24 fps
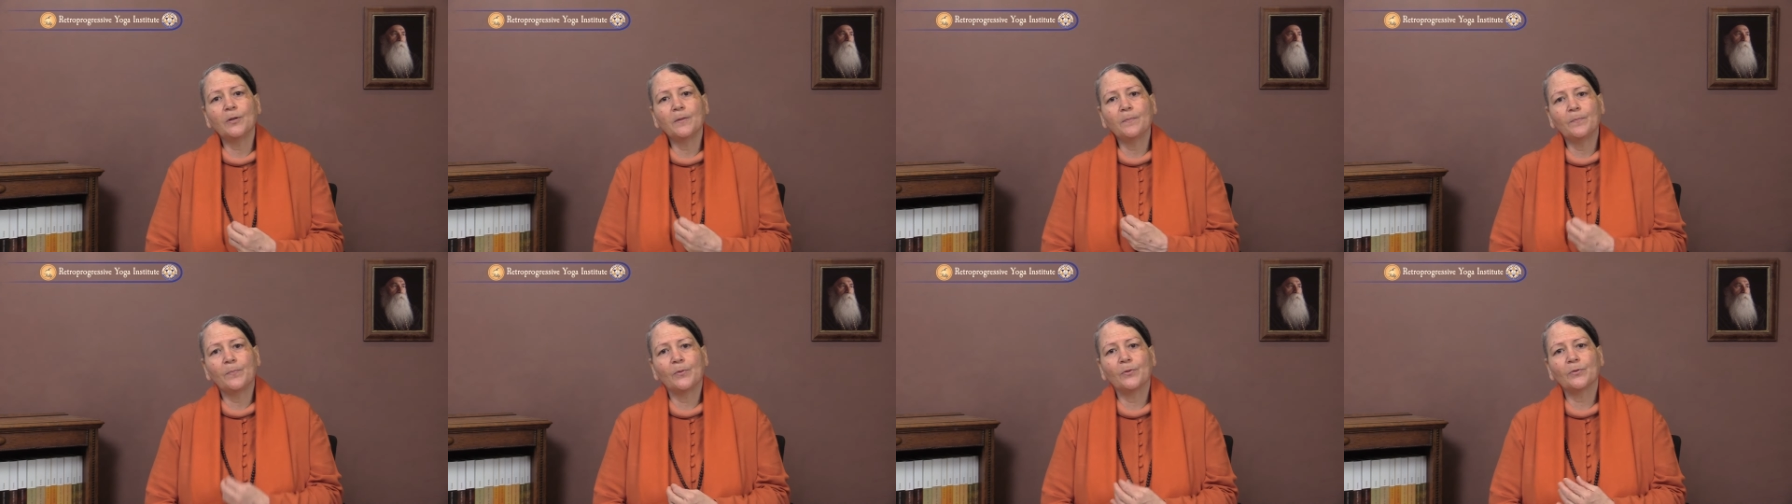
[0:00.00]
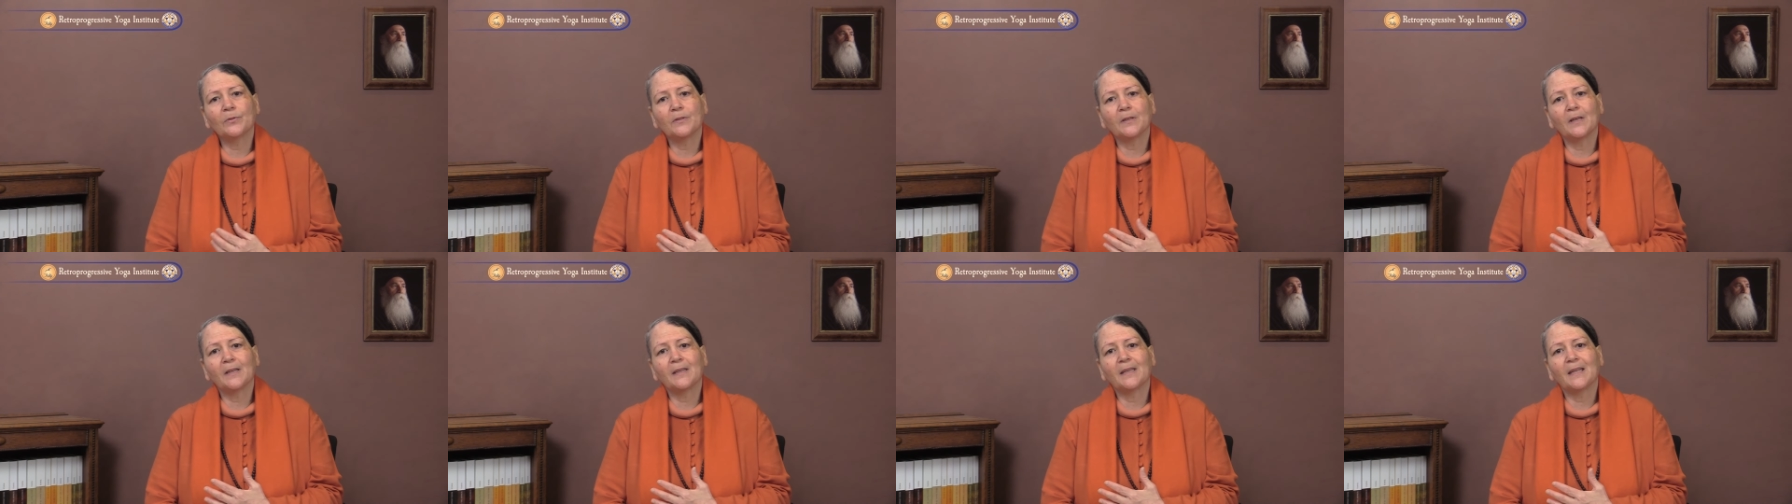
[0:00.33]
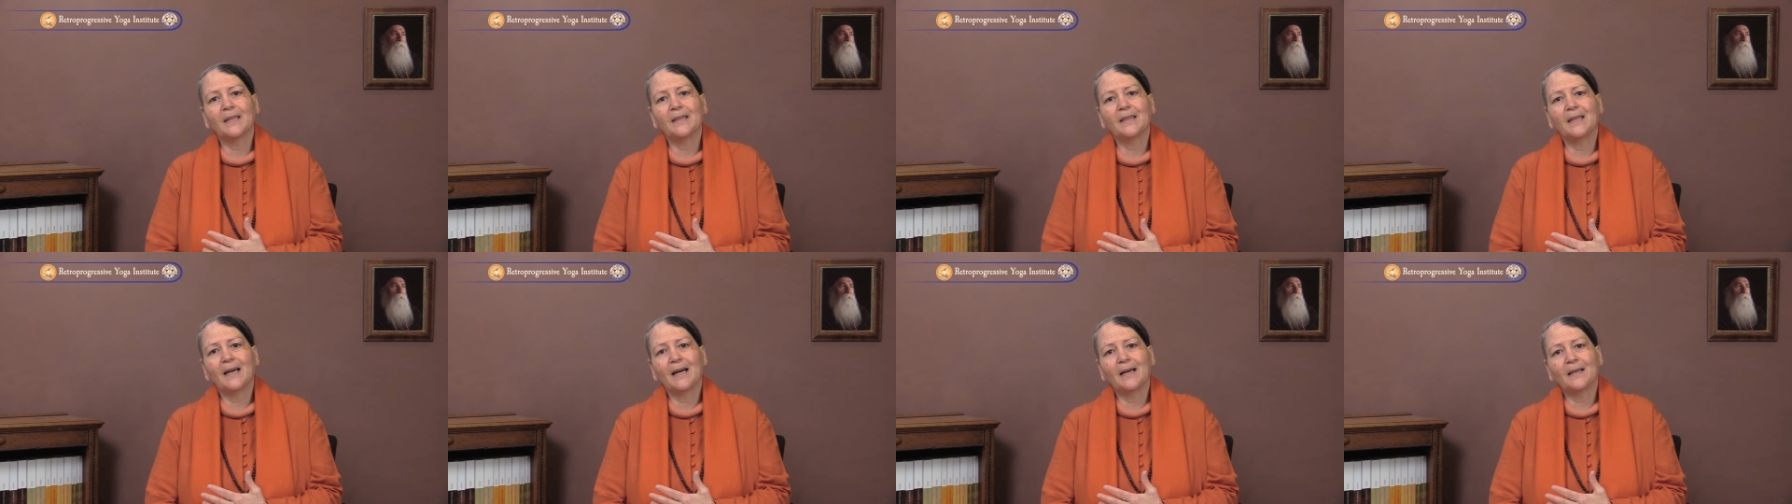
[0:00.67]
important
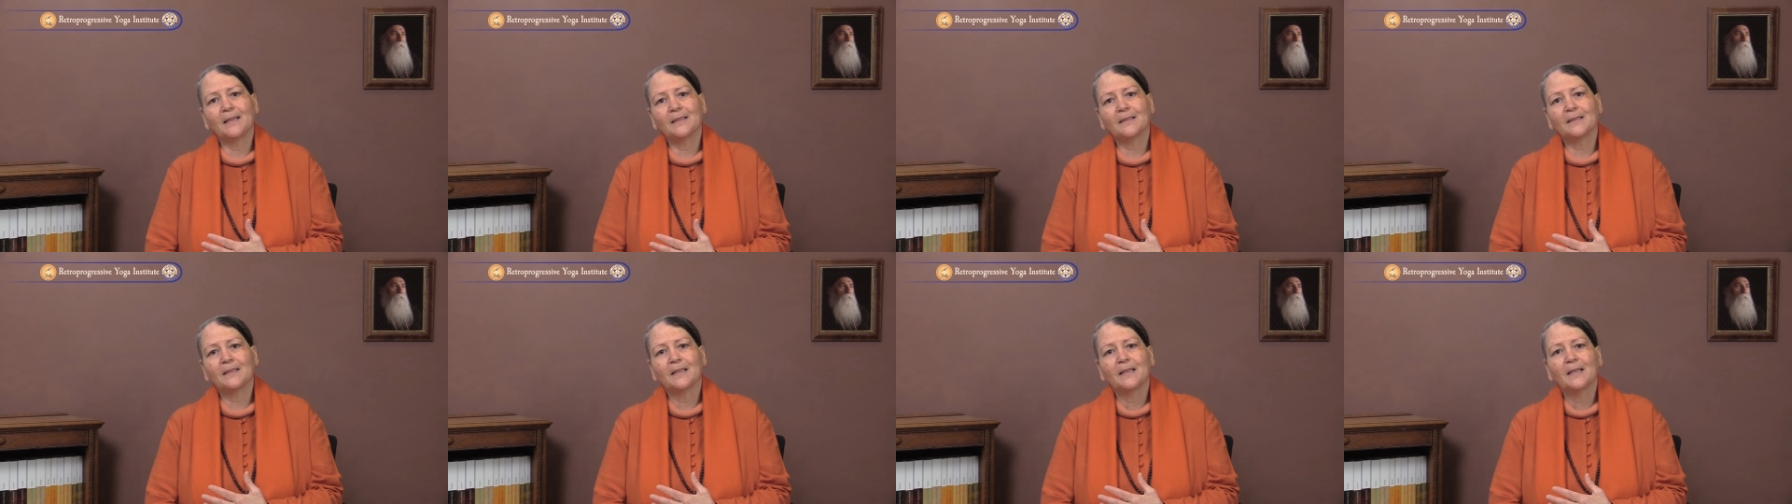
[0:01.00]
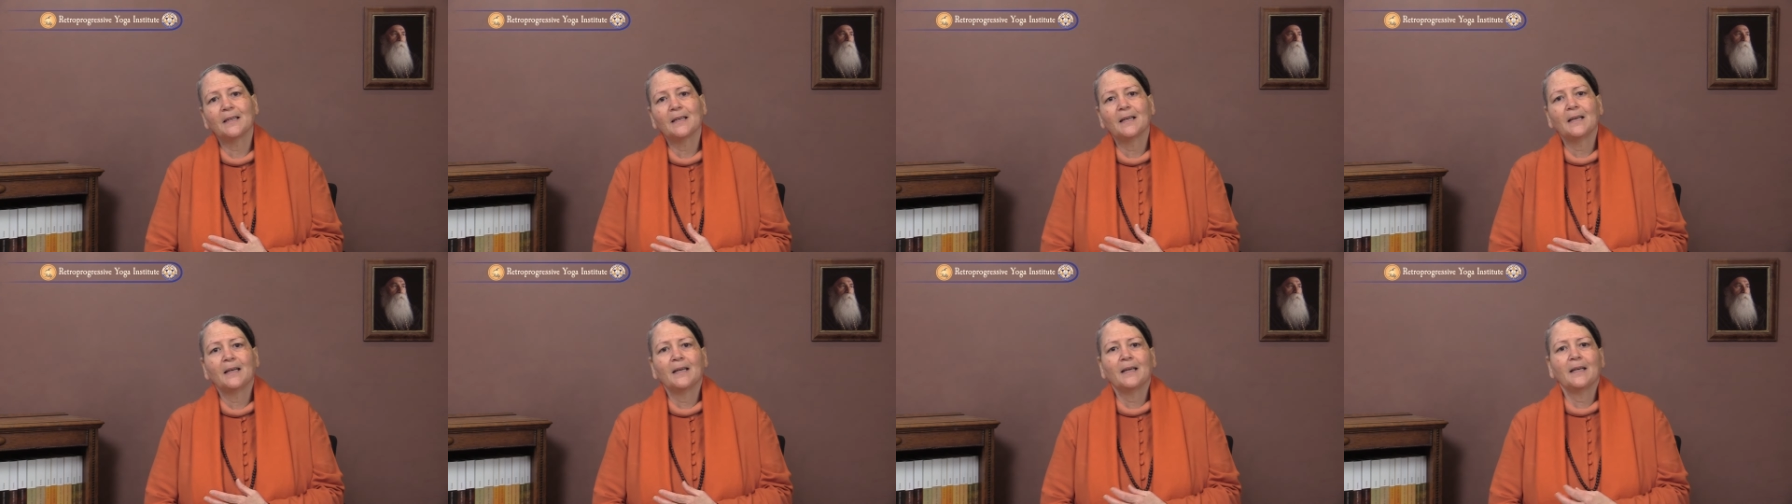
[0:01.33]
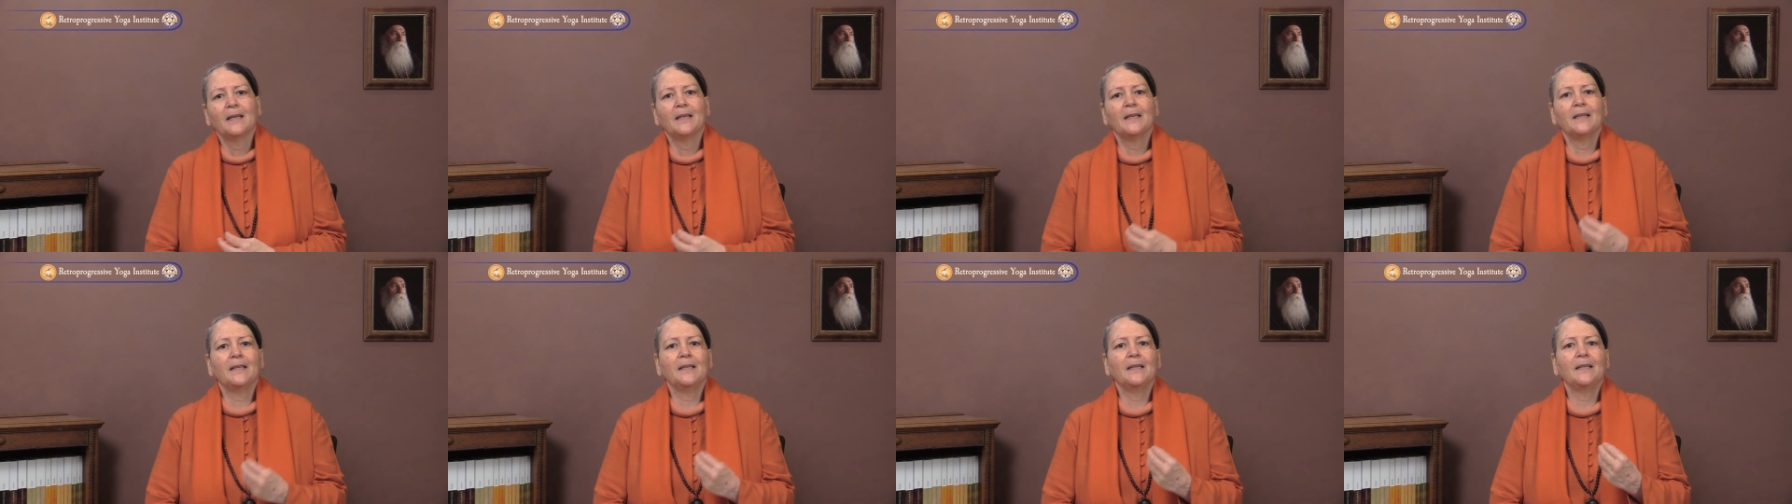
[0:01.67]
than that
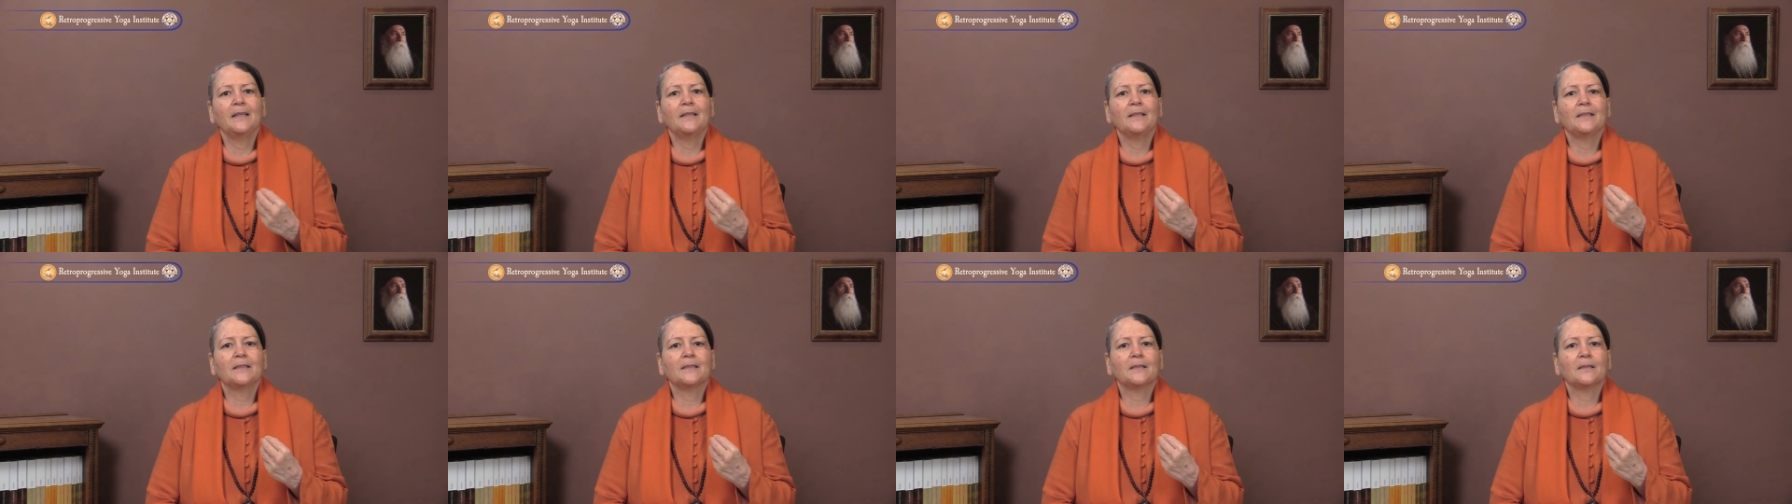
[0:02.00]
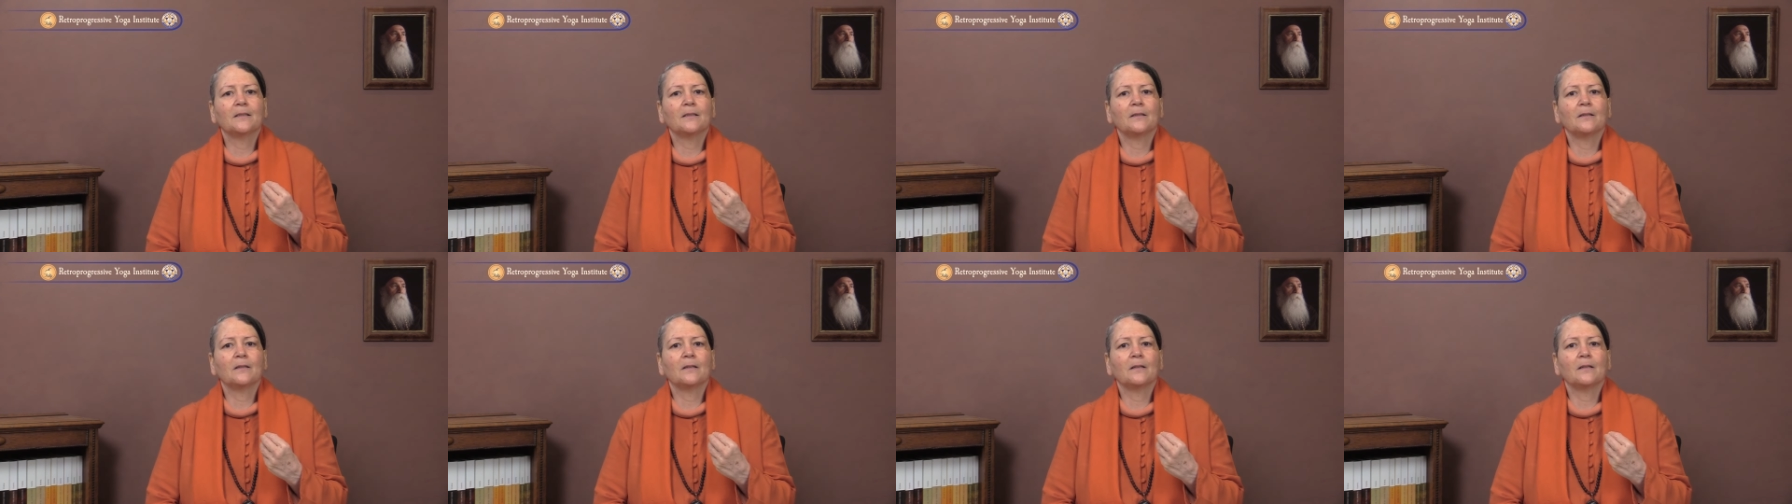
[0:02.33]
is